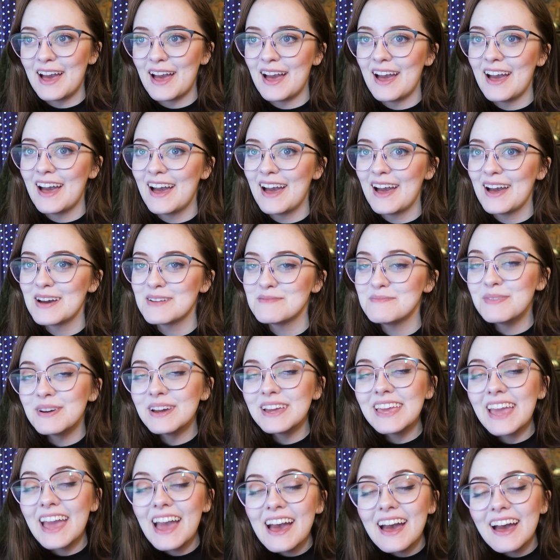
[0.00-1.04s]

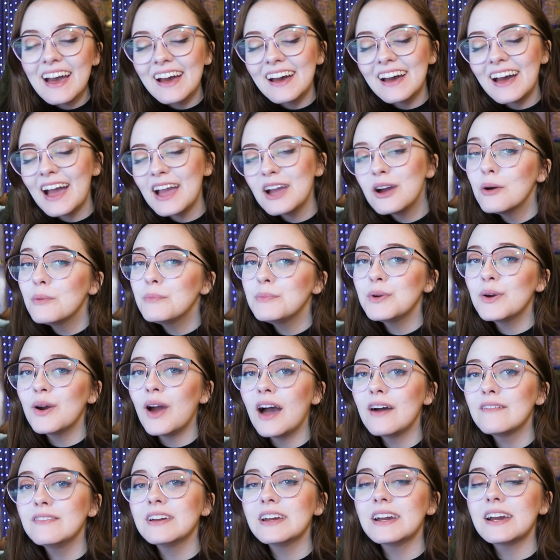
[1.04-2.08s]
But yeah, I hope you're
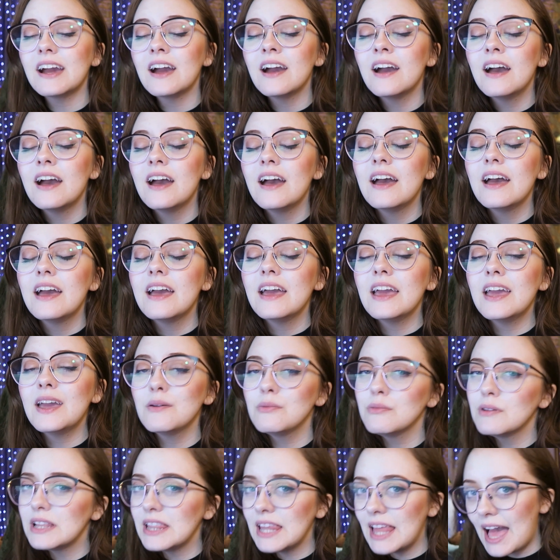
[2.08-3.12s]
having a
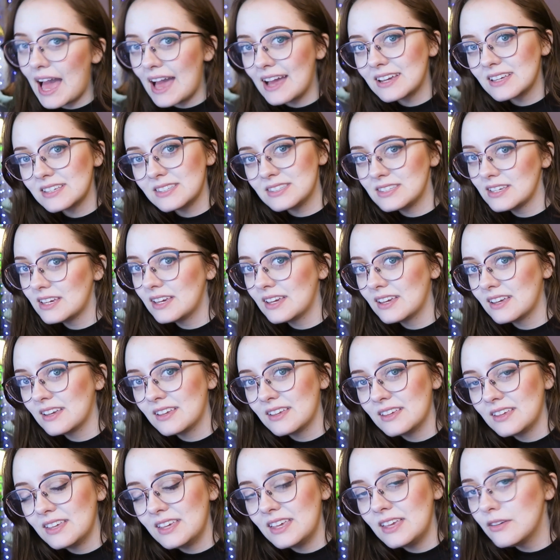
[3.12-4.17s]
relaxing
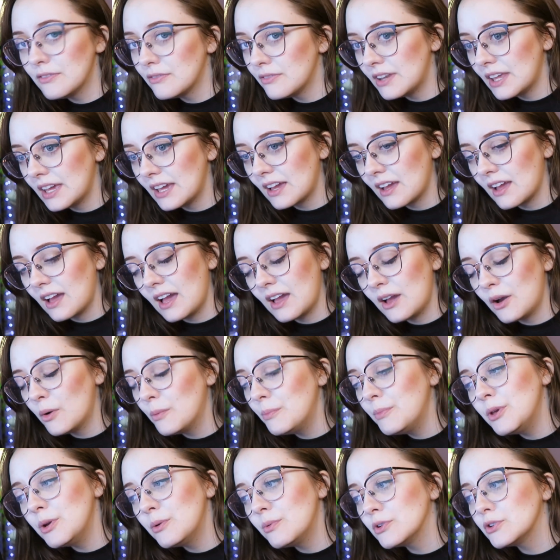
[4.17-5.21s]
evening. I
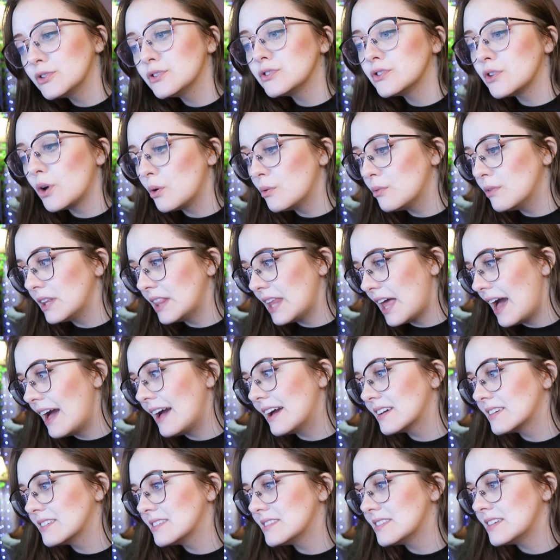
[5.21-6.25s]
hope you were so
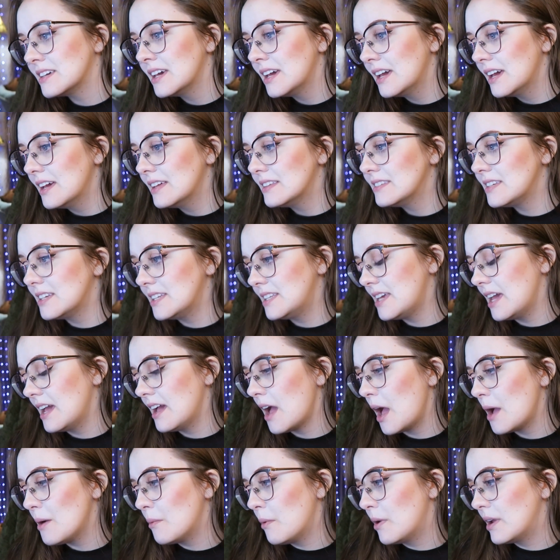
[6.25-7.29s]
relaxed. Today
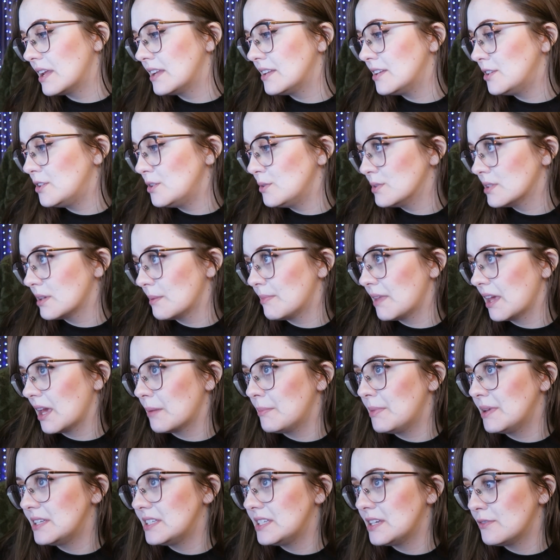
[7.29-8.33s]
I wanted to do something a
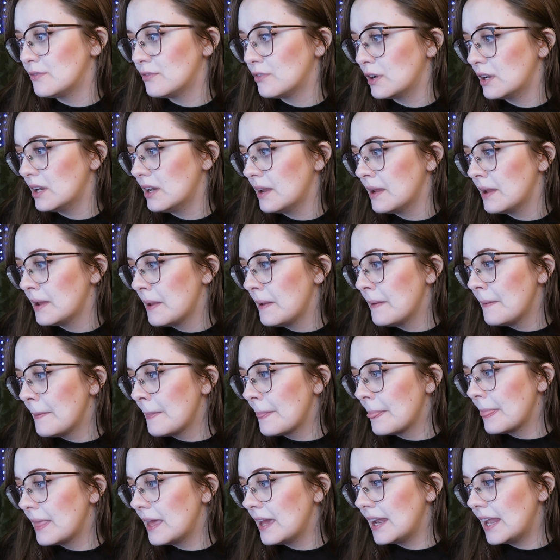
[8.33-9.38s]
bit different,
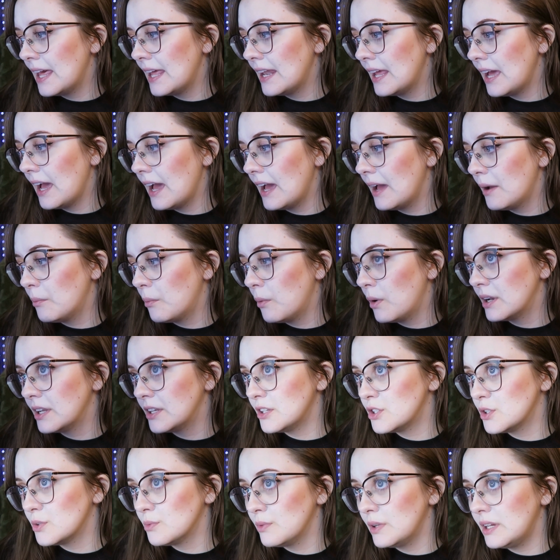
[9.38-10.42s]
and I
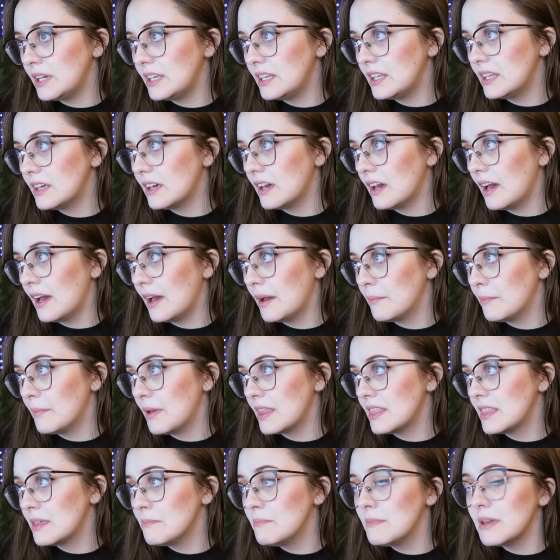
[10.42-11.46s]
wanted to read
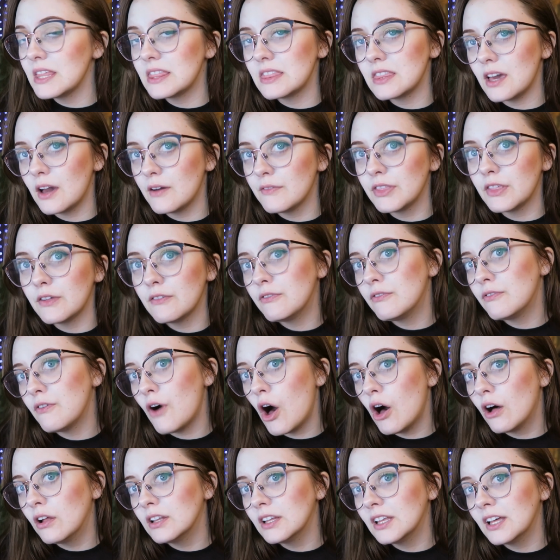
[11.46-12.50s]
The Myth of the
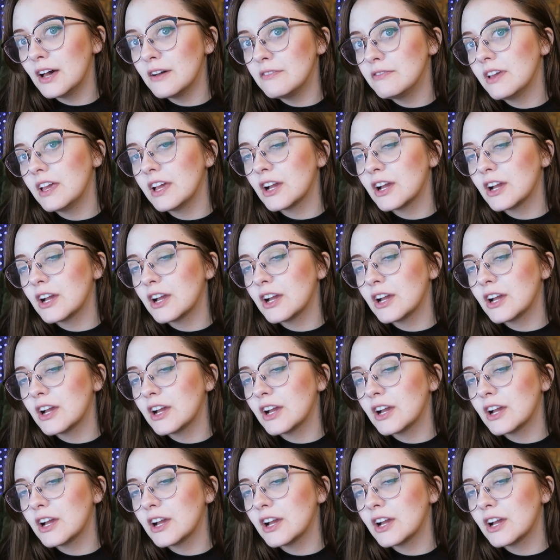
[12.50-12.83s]
Fall of